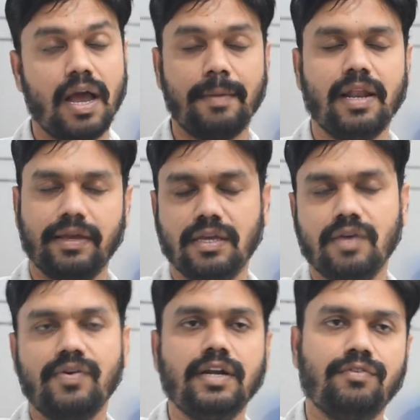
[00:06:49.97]
I mean like
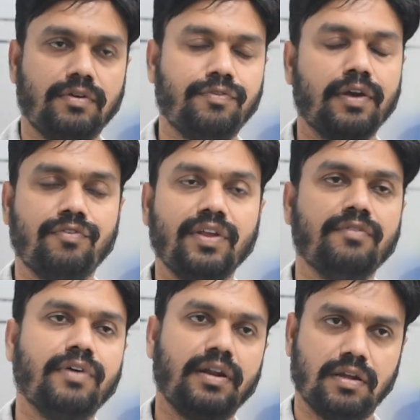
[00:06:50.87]
given it for
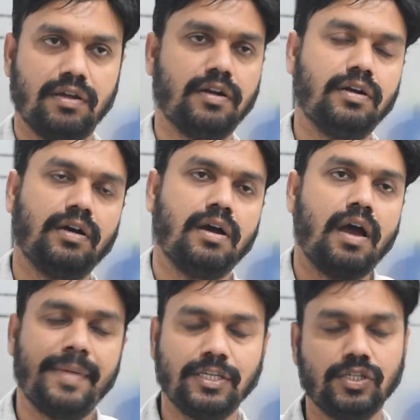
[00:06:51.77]
free for
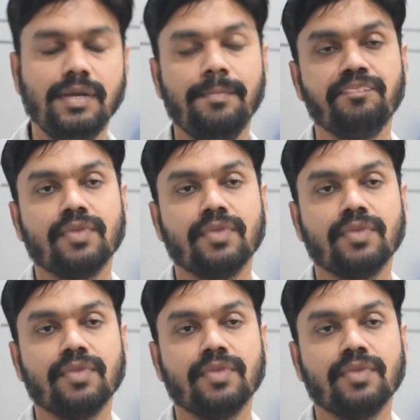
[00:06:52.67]
Apache.